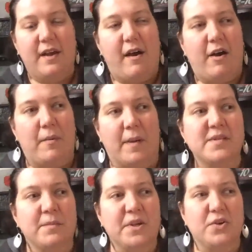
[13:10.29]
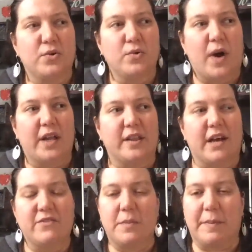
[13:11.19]
I'm somebody who I
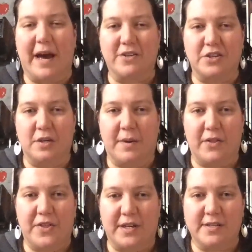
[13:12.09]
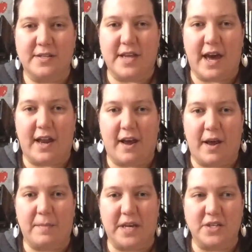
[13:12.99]
love to be passionate about things that
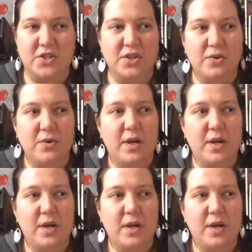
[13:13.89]
I'm into.